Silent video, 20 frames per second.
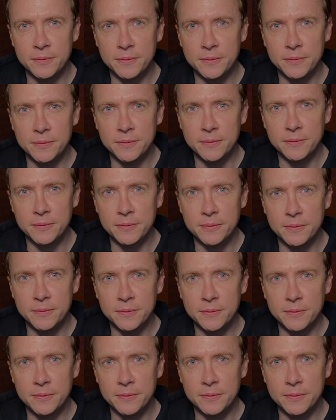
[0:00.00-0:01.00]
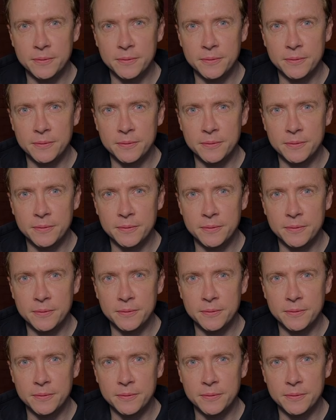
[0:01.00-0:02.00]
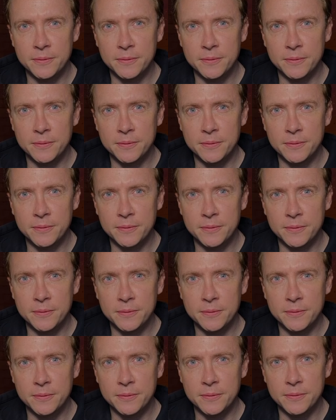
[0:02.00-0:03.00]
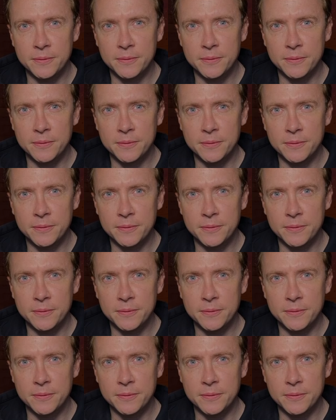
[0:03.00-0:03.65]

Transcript: Nobody speaks.